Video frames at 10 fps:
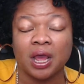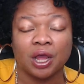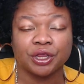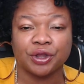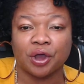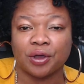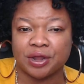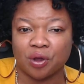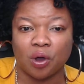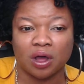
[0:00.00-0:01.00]
you know and
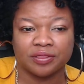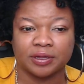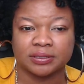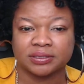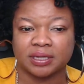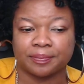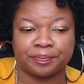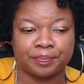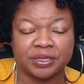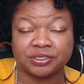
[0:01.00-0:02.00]
all the the
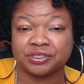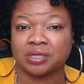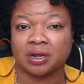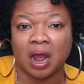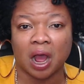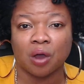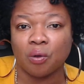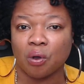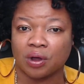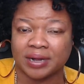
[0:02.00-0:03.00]
pictures that are out
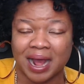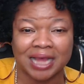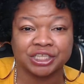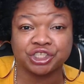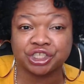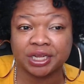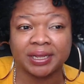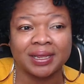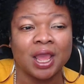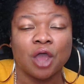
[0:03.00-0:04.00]
on IG,